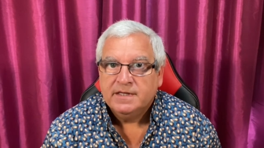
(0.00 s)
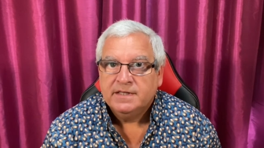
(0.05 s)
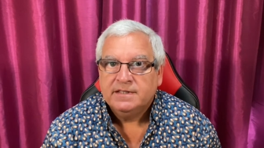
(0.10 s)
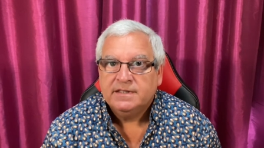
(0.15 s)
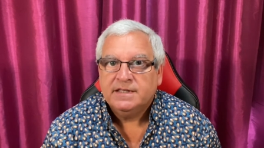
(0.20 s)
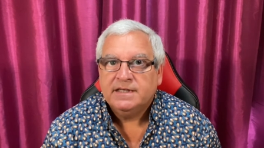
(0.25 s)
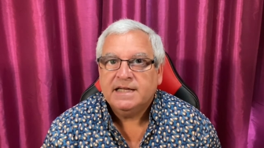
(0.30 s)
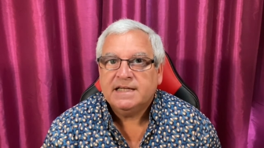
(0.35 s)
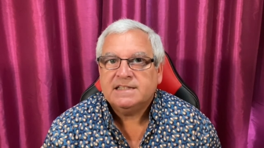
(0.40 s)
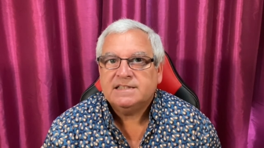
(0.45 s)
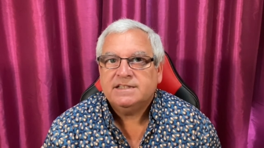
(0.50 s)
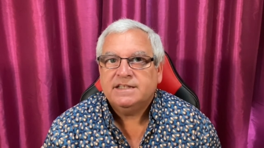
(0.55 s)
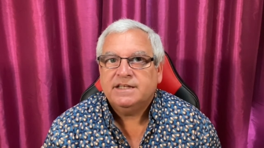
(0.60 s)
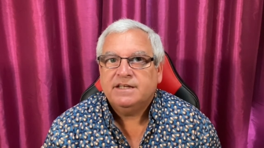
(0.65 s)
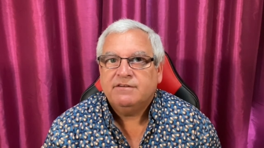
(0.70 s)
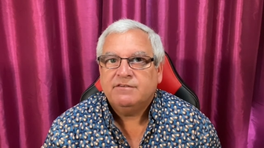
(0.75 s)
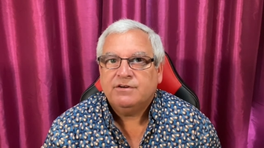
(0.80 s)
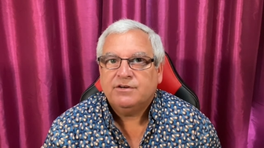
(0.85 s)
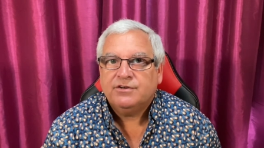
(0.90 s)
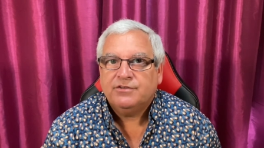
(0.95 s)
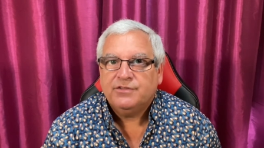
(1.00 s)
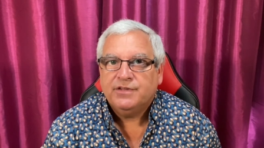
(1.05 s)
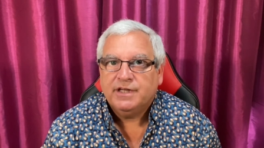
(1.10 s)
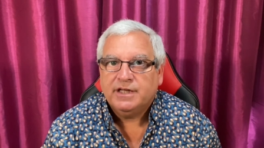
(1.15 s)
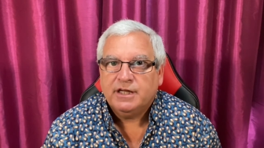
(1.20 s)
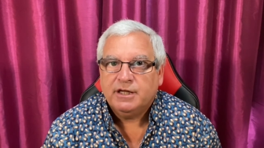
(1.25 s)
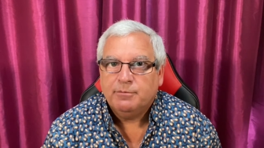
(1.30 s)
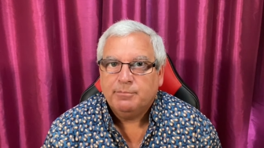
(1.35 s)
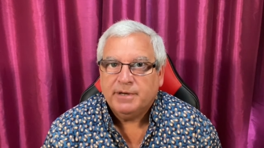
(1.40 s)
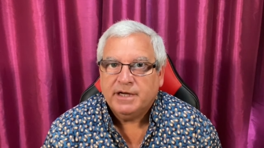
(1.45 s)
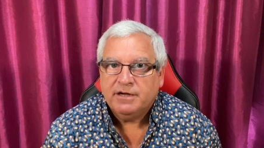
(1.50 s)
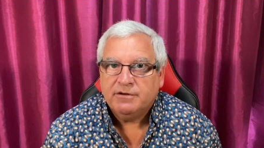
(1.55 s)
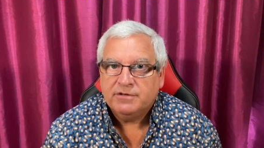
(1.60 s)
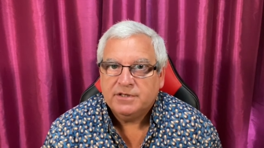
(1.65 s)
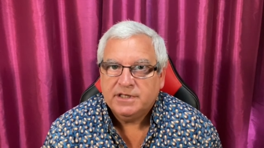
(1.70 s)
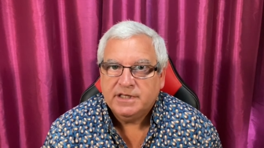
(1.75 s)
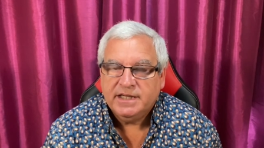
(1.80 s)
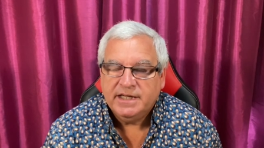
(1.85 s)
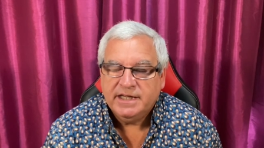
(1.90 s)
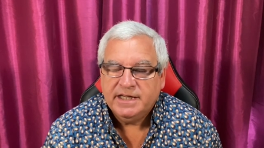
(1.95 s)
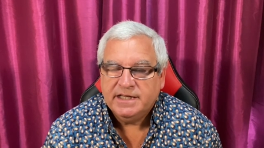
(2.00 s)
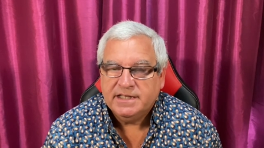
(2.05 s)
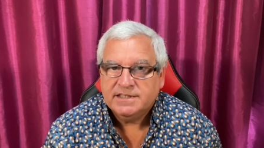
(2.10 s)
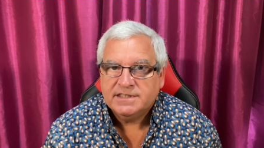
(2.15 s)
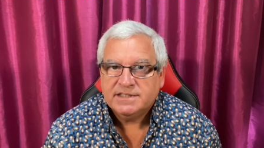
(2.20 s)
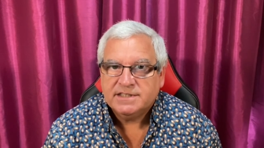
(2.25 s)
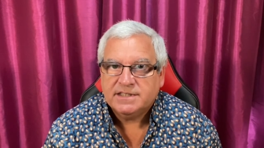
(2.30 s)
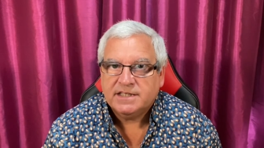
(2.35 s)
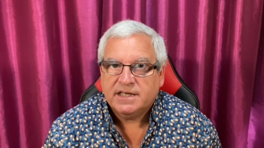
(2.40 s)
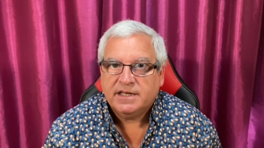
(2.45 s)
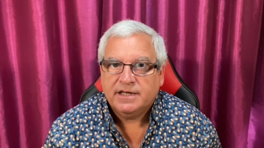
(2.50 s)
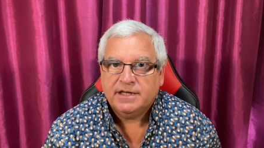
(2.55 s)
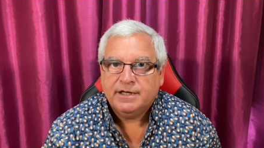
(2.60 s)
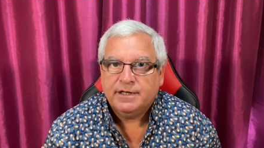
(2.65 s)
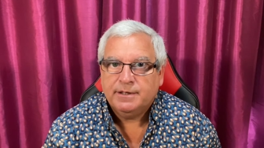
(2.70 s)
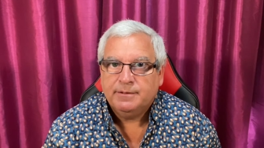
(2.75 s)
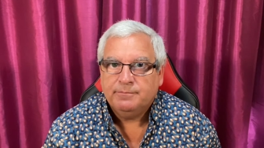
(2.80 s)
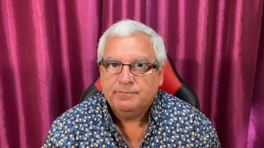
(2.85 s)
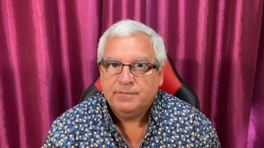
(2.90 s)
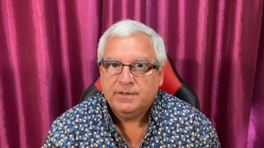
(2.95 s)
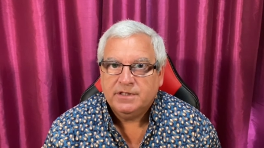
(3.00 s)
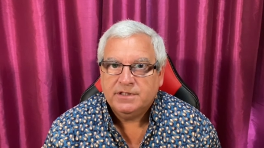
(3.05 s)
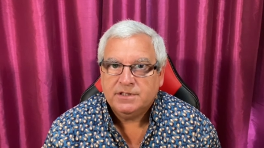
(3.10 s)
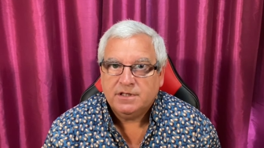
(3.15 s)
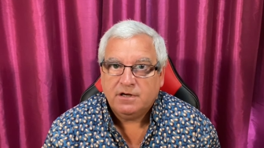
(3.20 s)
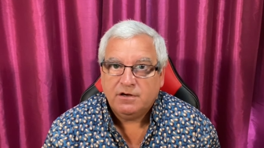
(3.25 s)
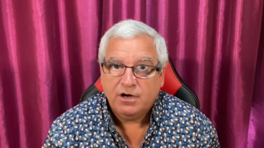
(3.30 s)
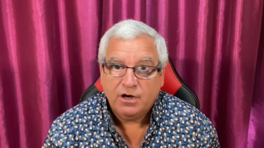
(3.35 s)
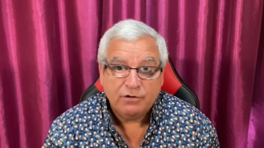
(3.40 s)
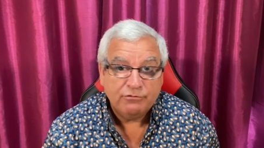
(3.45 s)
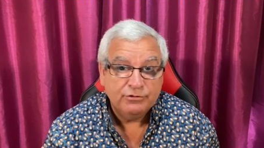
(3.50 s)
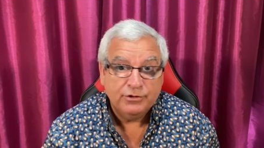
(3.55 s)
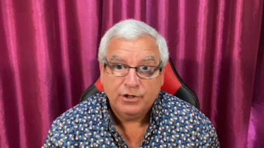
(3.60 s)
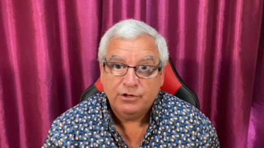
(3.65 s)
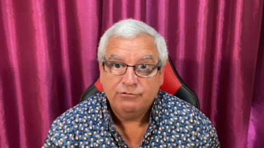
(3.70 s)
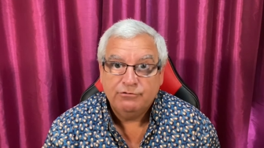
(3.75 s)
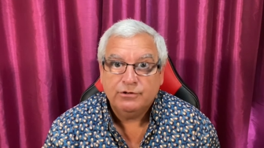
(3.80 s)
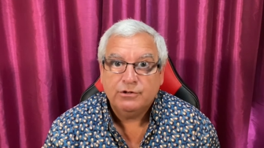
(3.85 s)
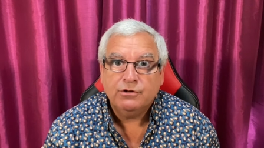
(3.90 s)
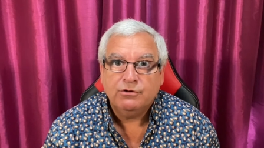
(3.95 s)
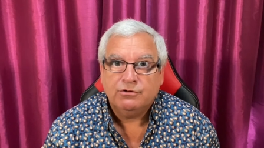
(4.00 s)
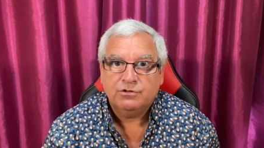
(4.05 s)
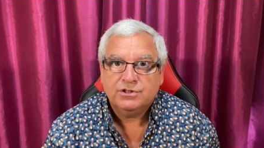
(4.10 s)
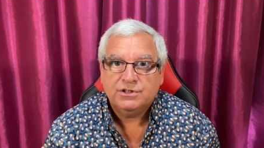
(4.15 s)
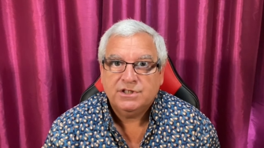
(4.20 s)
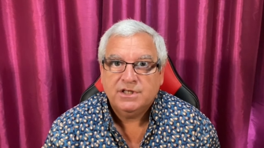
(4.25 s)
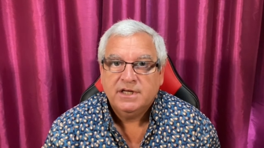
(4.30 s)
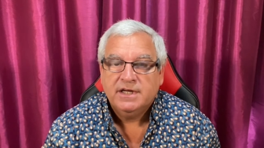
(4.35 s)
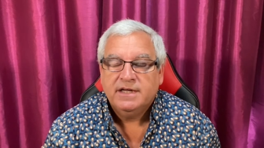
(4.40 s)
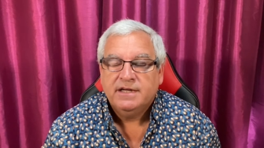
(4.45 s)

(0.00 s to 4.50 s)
The next thing you've got to think about is often overlooked.